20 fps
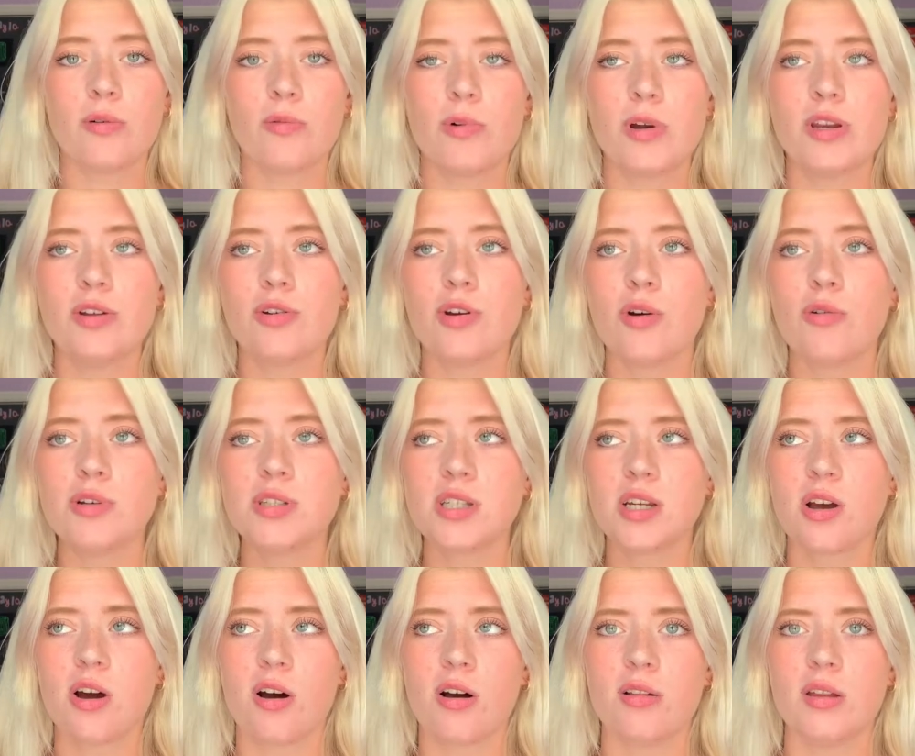When you go into
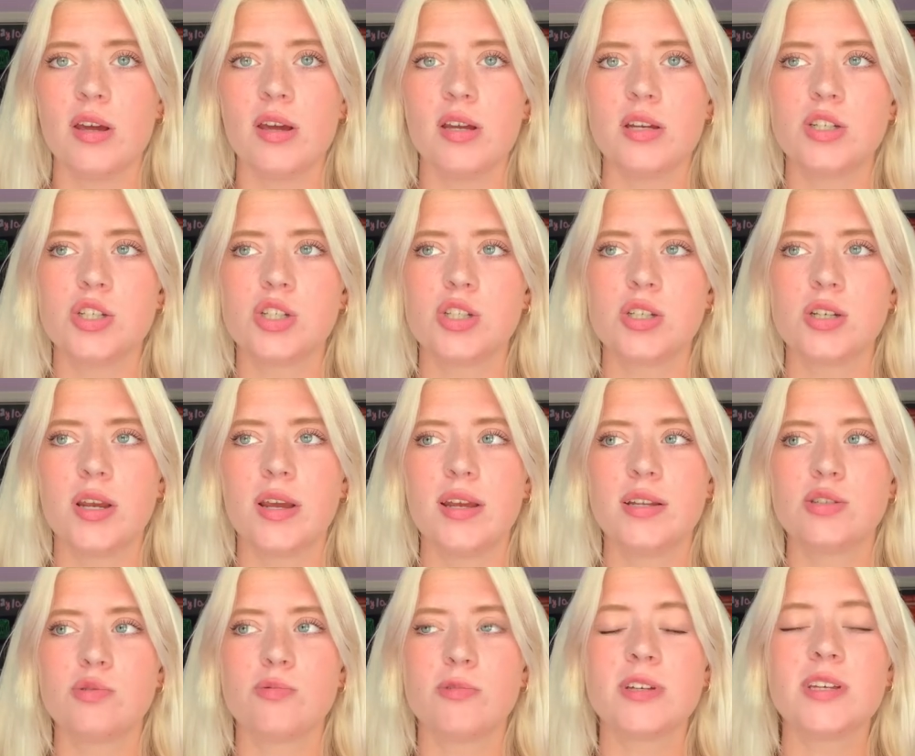college,
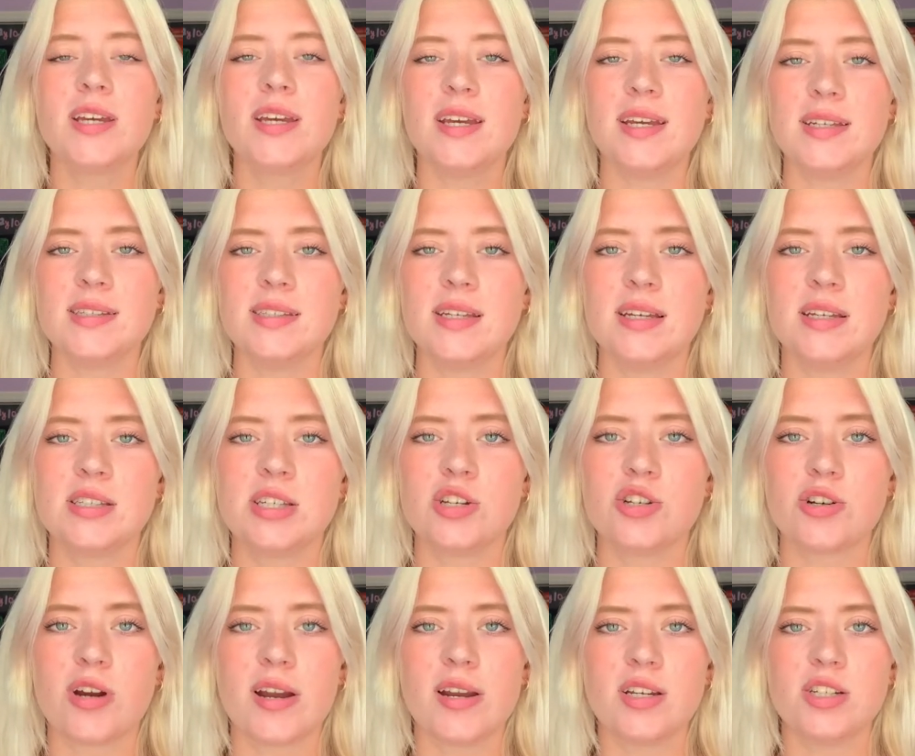it's really easy to
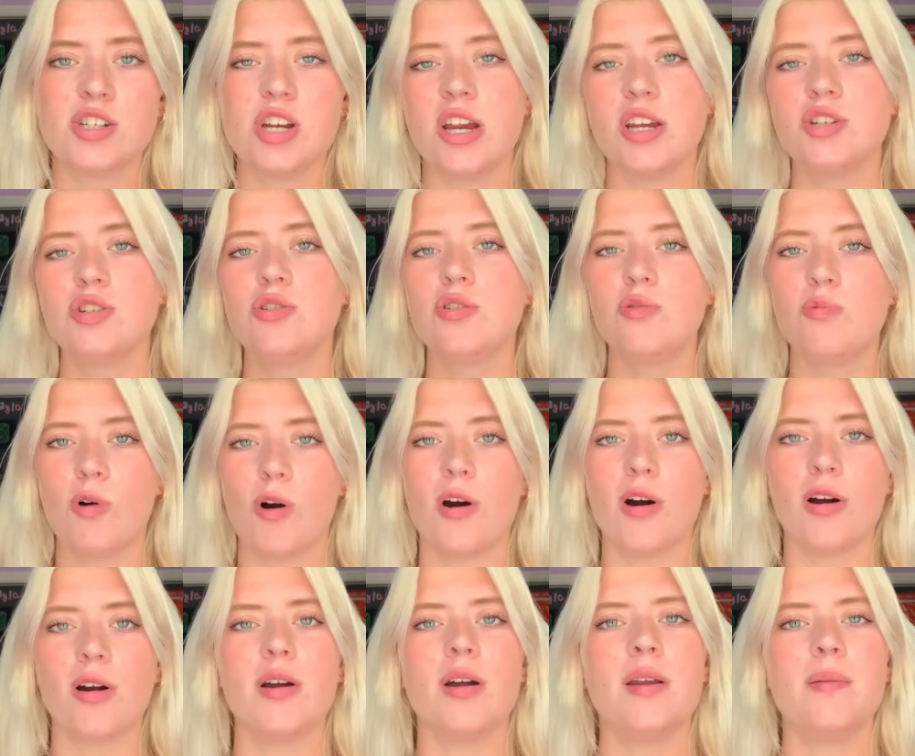try to change who you
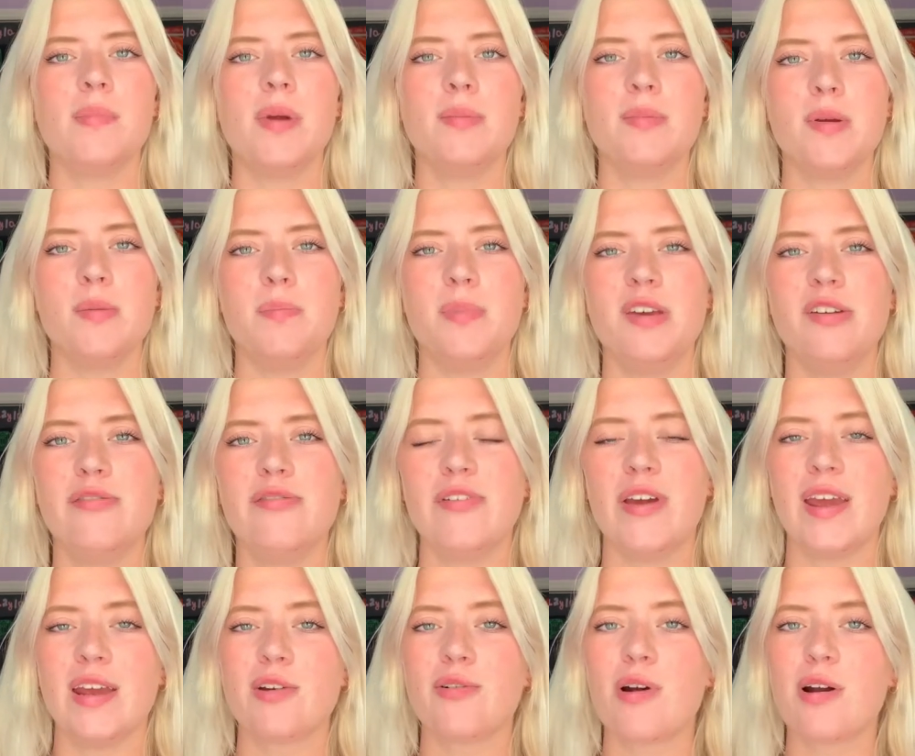are and maybe be
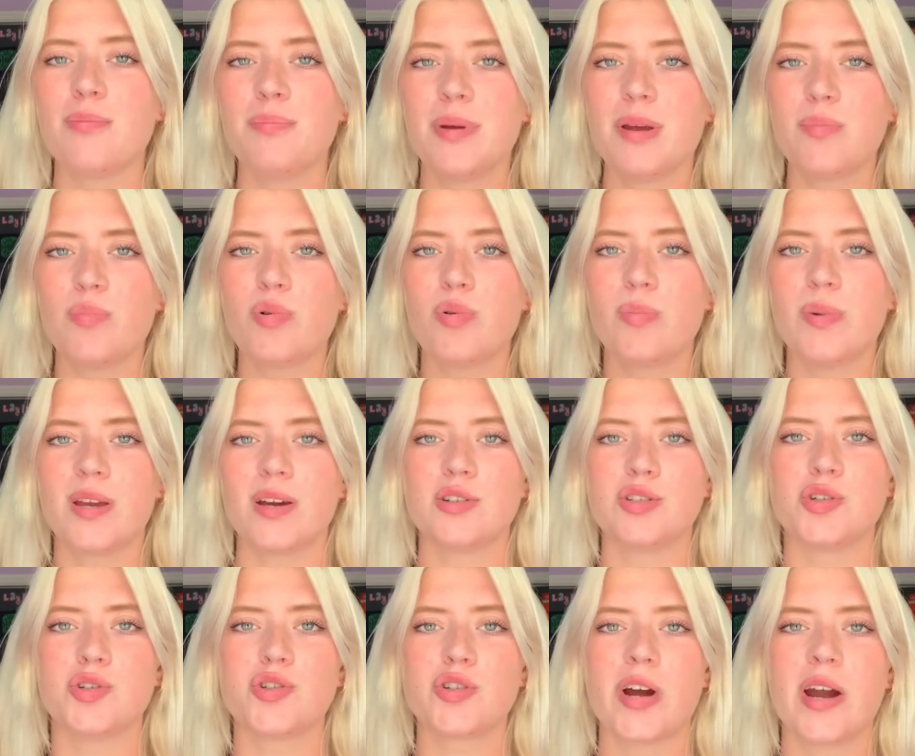fake around people because
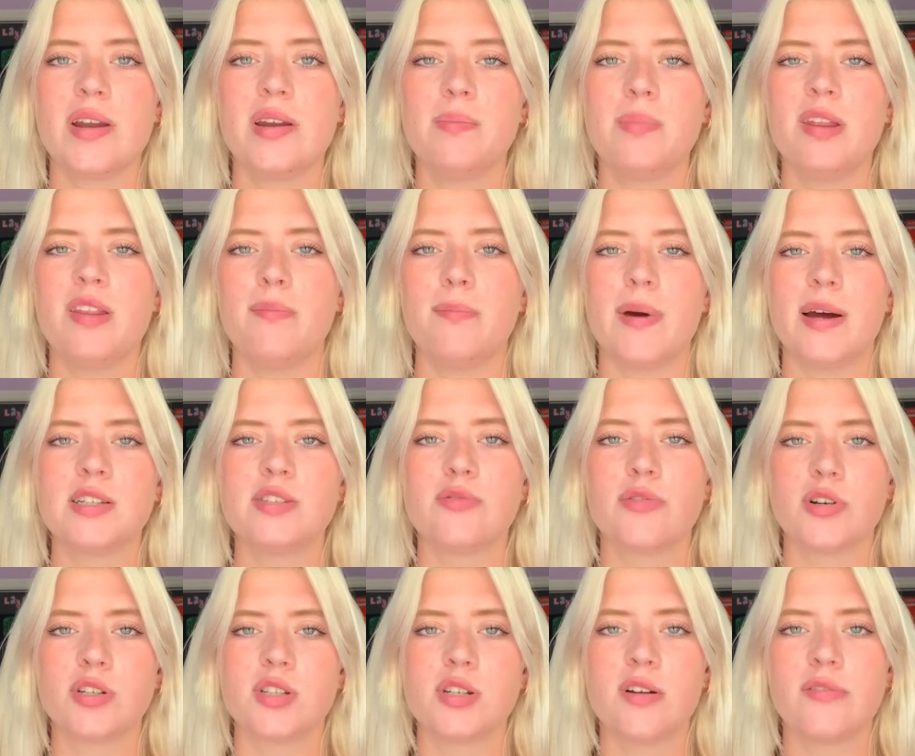you're trying to be the best
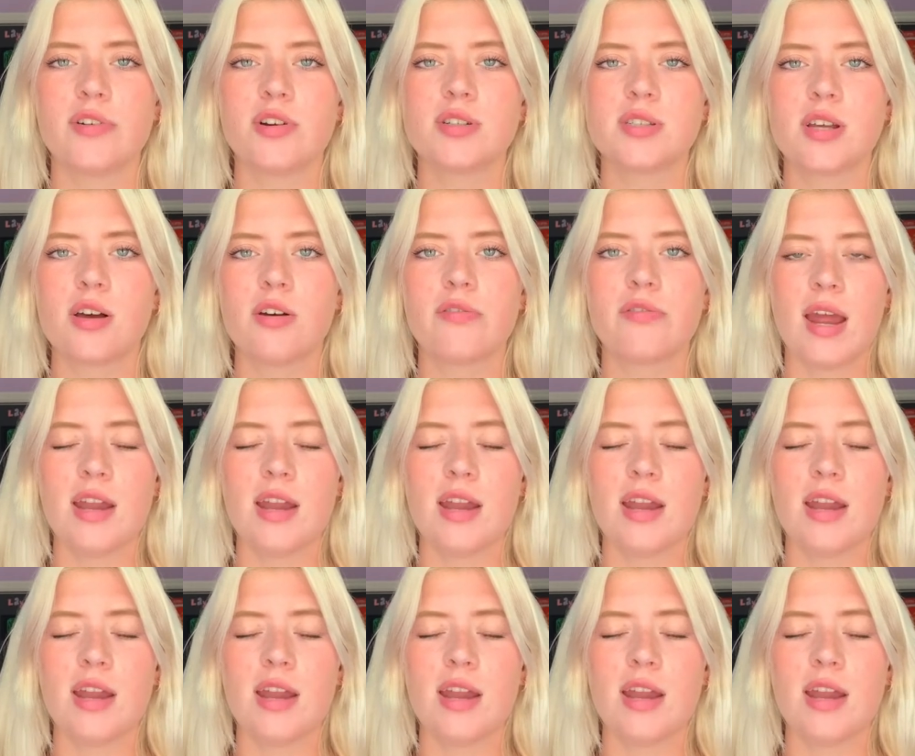version of yourself,